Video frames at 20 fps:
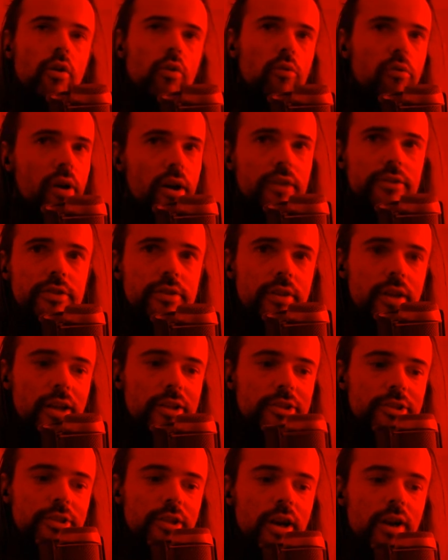Once you
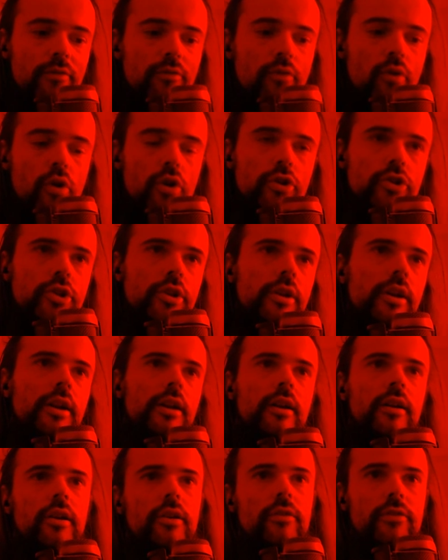get Starforge,
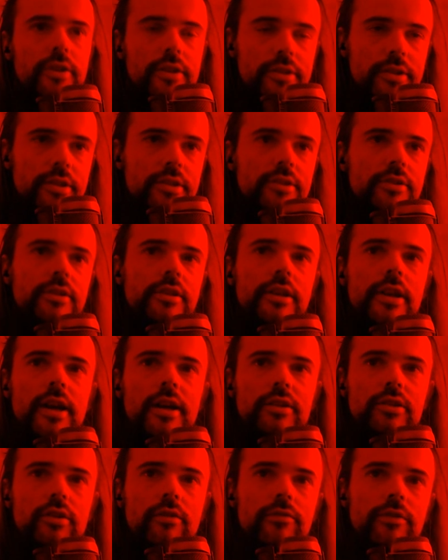this is the
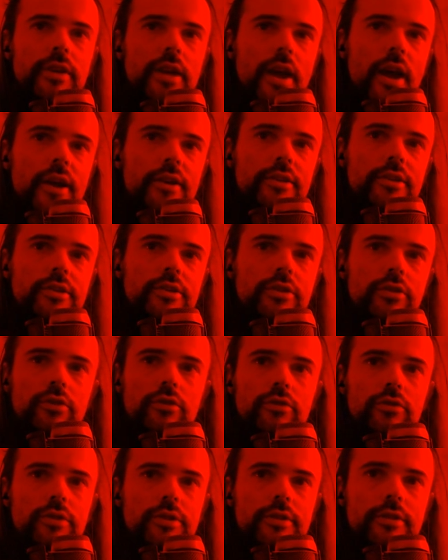end of the axes. You
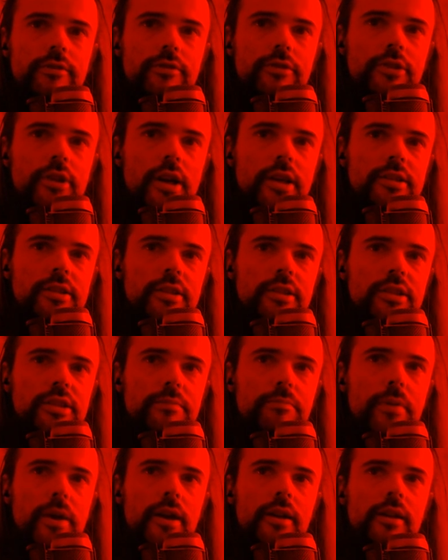know, just
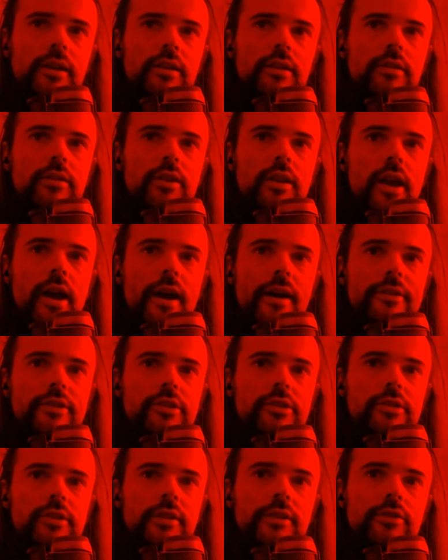unspecking the
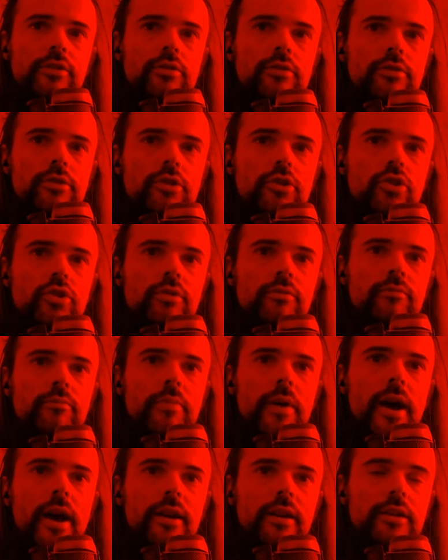axes and transition
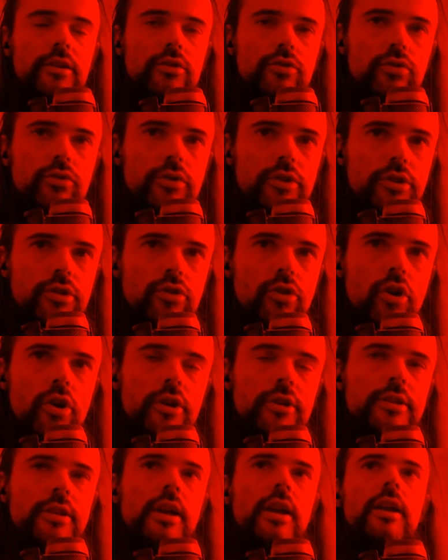back into the swords.